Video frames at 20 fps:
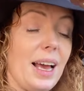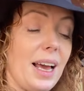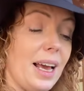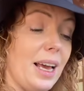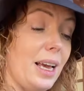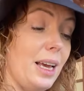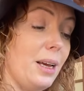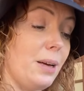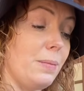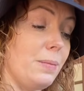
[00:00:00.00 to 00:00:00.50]

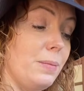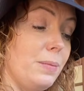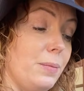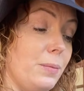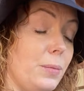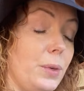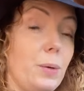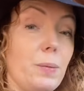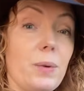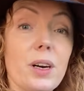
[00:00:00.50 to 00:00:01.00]
Um,
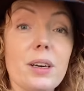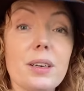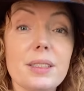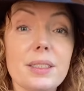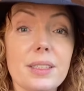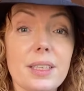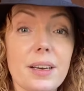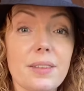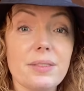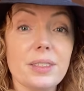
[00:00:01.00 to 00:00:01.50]
we were
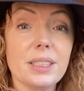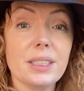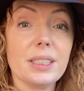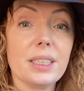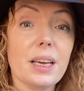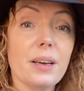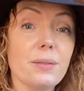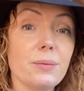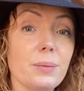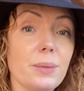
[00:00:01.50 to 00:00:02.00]
on 7 to
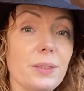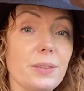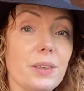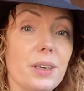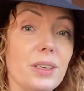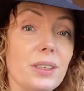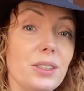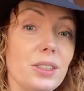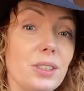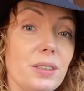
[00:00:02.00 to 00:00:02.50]
7 we've
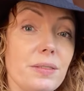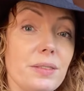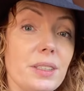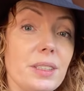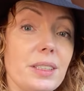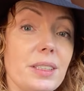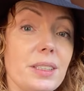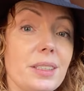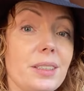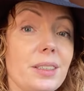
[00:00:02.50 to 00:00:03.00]
kind of
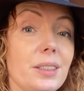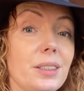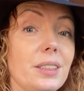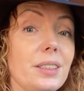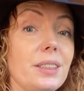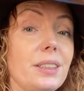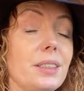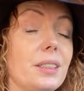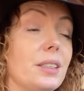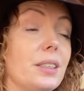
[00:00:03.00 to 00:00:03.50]
shifted
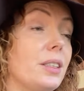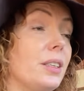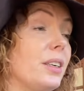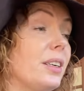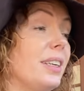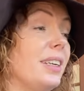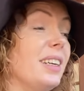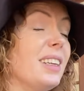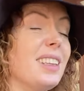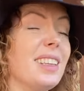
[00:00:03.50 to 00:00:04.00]
6.30
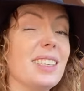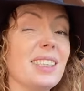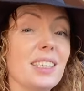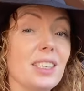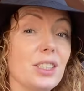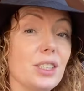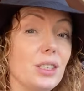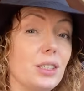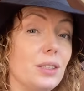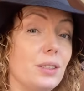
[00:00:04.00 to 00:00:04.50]
6.30 and that
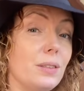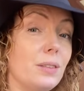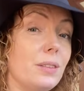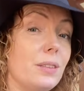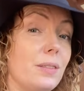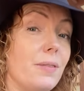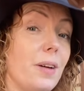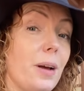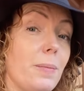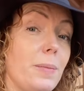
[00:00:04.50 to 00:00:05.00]
actually suits
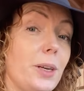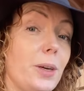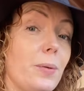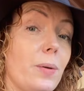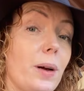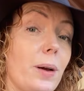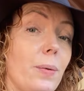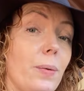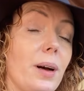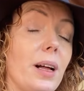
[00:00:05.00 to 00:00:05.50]
the family
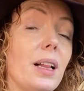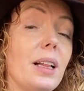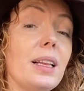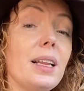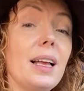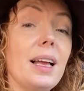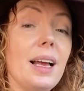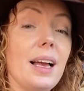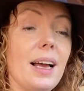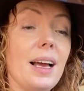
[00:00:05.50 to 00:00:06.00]
quite well
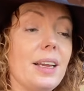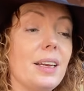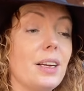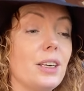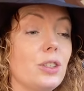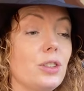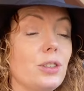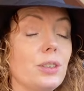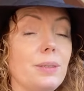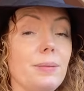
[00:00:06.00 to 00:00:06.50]
and
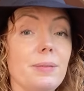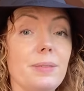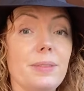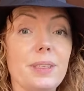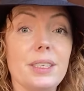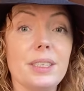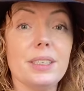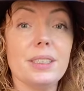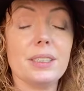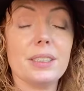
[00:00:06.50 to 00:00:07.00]
our dream
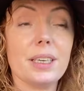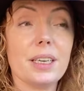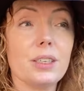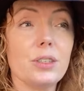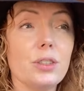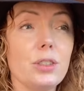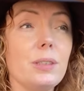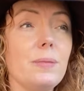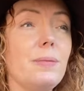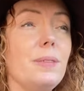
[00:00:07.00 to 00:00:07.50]
feed
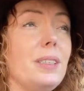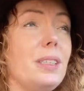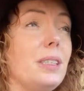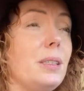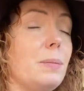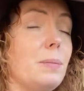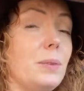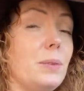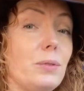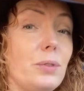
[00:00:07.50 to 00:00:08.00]
second dream feed
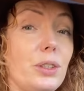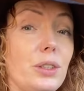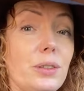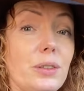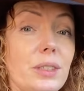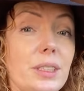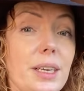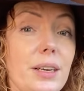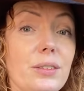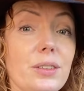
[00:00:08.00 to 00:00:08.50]
has been
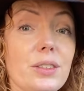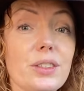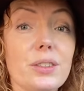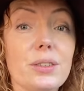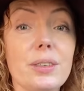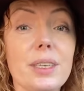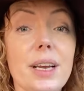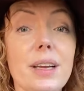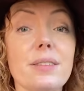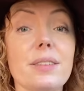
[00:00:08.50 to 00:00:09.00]
reduced down to
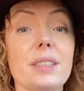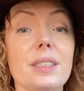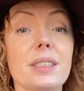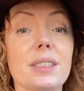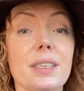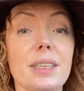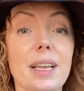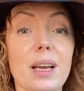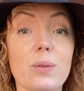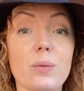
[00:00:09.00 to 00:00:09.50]
three
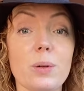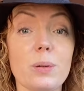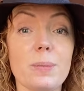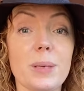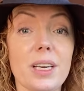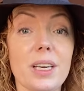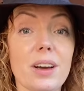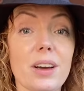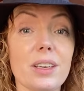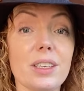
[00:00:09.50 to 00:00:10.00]
ounces and that will
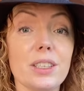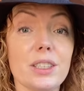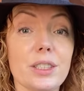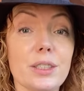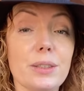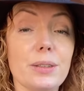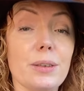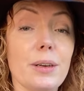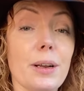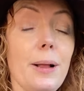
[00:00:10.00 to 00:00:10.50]
be gone
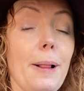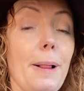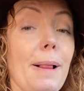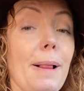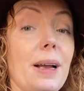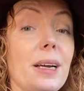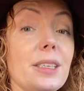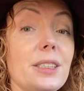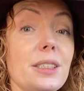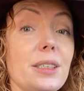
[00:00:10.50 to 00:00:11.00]
soon
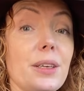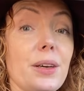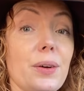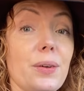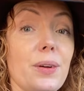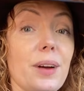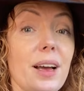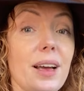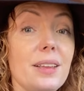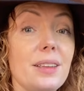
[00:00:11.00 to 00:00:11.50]

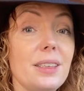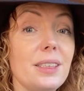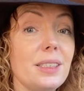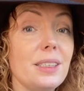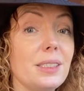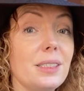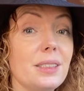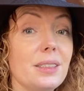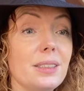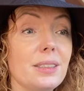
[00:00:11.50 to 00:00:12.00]
so and
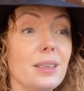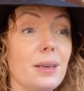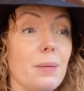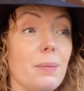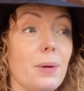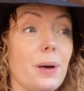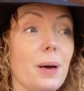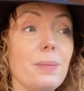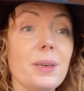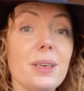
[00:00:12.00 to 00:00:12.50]
this
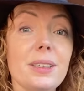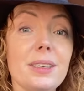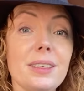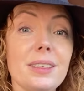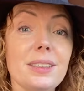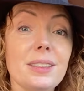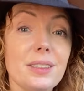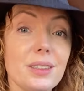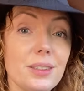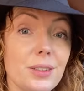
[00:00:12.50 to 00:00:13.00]
Baba
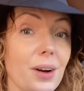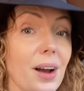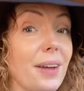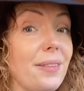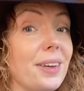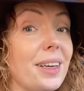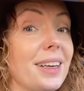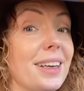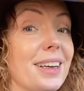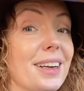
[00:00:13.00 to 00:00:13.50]
is
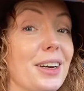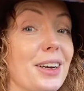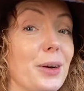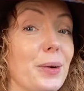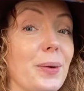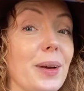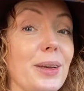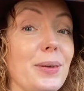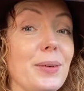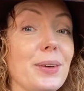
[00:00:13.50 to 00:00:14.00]
thriving.
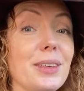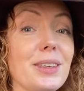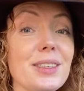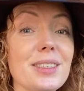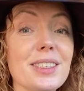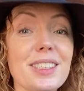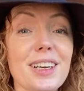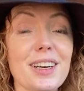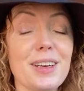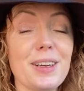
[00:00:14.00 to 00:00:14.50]
Her wake
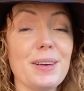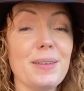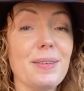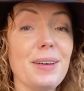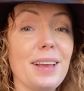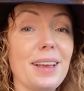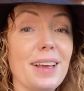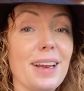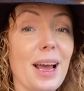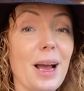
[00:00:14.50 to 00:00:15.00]
windows are
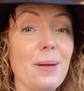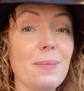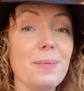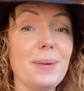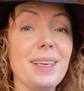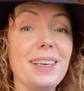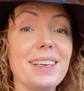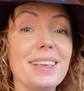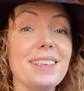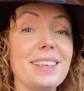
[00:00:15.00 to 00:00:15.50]
lovely and
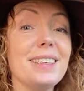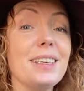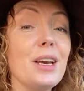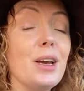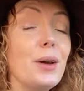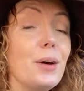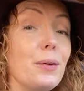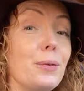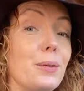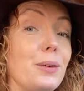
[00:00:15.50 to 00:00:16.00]
happy, and
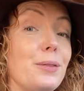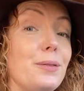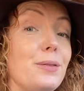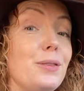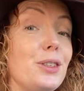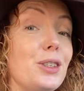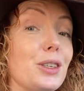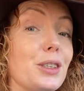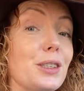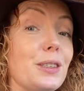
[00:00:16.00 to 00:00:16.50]
we've
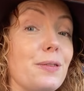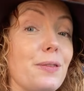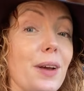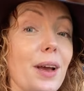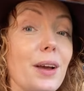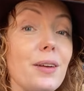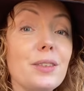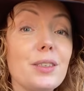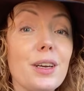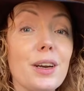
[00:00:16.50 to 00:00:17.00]
just
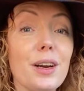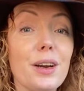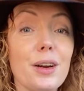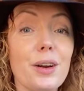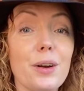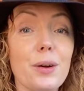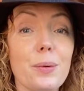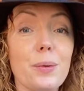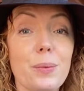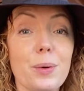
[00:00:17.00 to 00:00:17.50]
found our
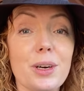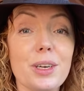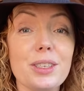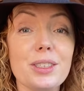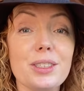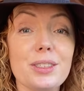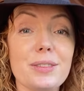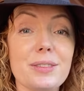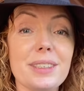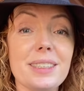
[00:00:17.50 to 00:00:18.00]

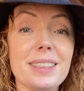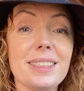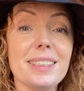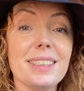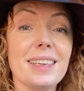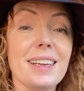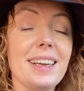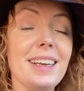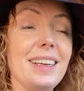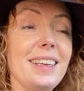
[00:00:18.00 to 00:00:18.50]
words
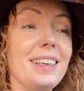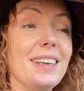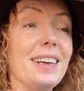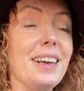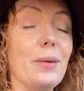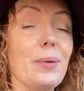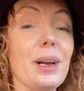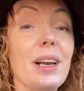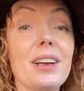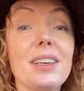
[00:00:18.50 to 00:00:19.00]
recently,
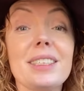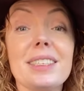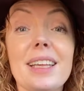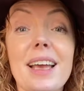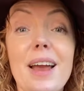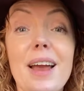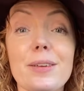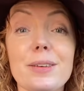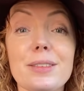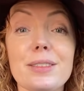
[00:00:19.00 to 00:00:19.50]
well, our
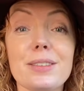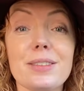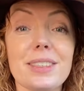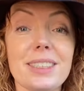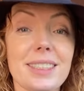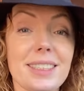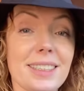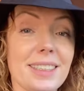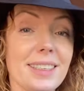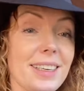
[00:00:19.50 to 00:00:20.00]
sounds
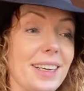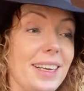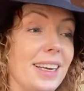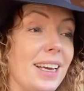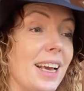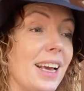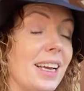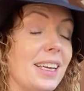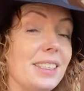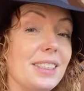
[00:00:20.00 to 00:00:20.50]
recently.
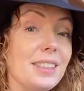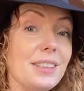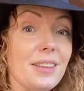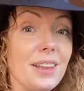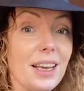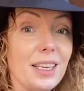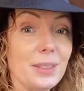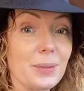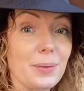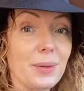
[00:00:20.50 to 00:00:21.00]
So
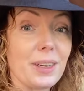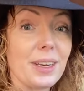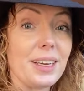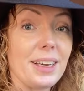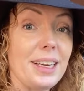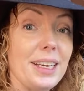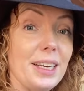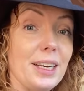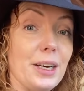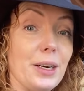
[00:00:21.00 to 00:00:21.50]
that's what I
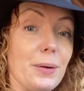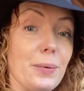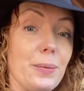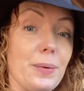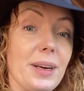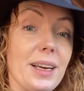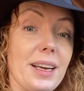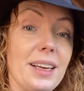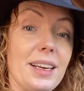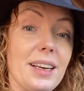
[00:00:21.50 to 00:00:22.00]
hear
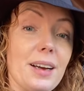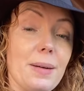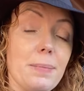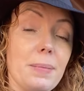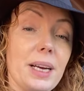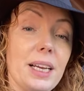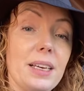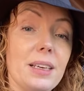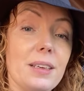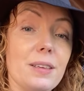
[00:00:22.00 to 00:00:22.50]
when
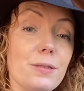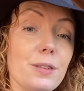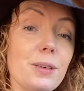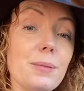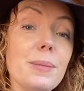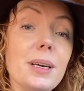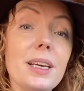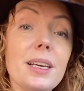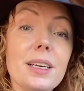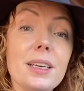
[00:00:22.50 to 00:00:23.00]
my little
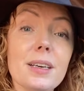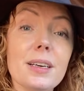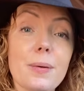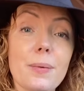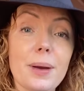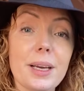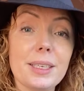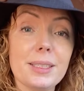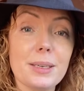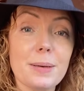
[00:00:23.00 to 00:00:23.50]
roommate here
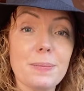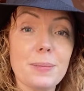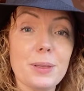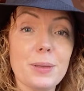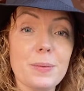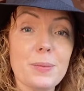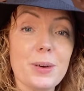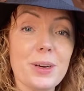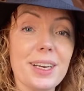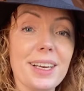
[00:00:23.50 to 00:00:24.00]
wakes up in
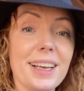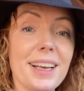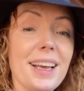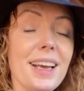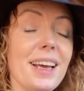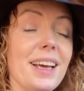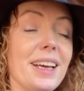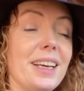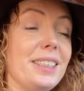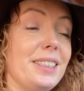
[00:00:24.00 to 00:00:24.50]
the morning,
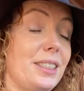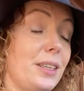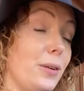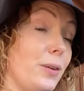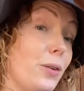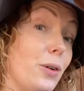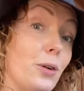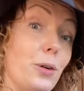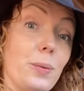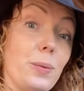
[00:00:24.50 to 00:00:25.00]

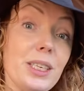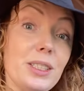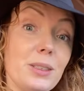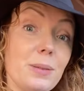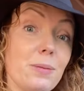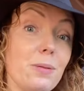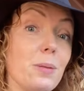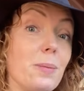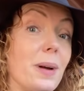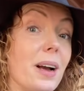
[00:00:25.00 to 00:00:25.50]
so or wakes
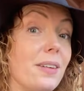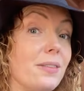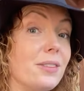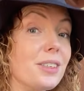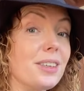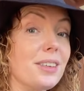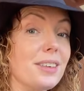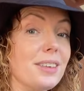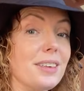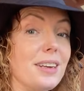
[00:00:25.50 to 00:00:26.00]
up from
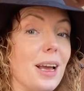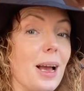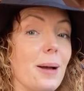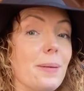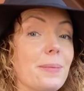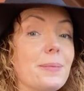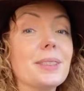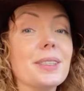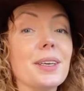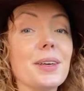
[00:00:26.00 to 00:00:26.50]
after her nap.
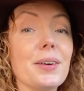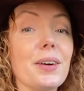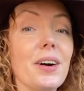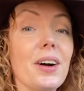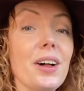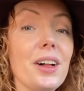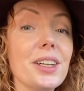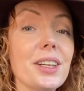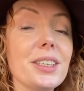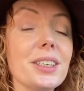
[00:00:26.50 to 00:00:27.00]
So
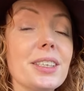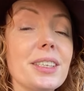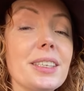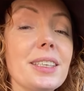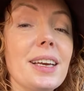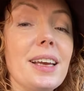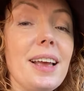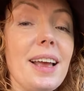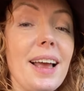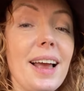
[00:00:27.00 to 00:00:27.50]
all good.
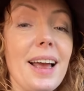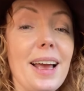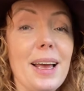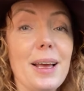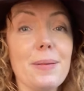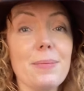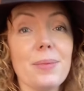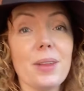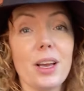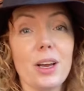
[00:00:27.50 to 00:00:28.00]

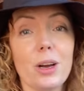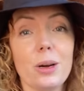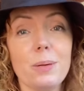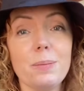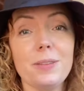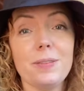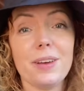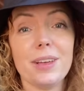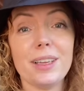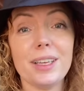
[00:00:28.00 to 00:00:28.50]
Um, I hope
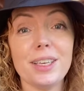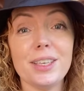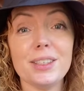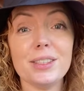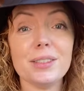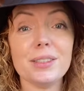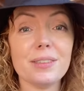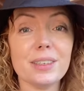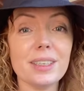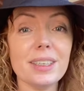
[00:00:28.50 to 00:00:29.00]
you found that
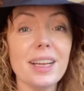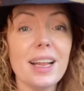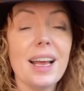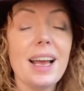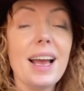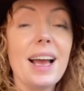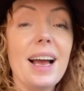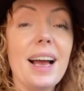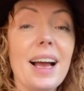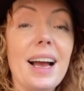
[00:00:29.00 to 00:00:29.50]
useful,
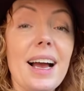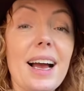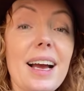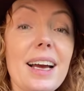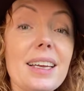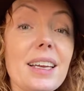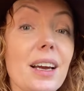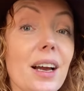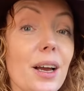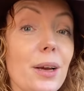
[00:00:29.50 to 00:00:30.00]

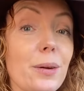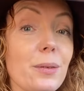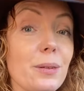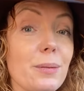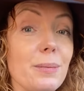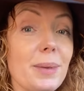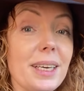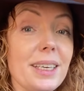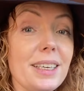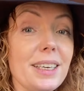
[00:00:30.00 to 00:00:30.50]
and I
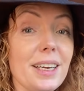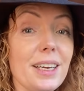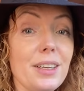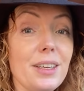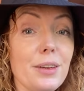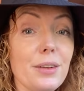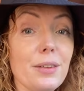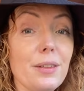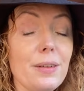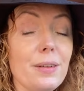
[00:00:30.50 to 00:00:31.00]
will make
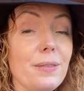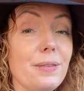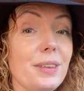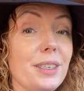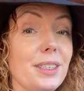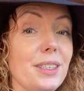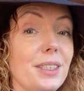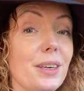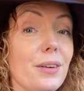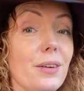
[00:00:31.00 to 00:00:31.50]
another
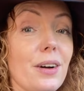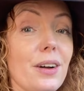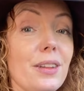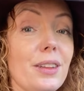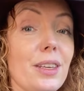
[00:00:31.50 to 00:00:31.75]
video on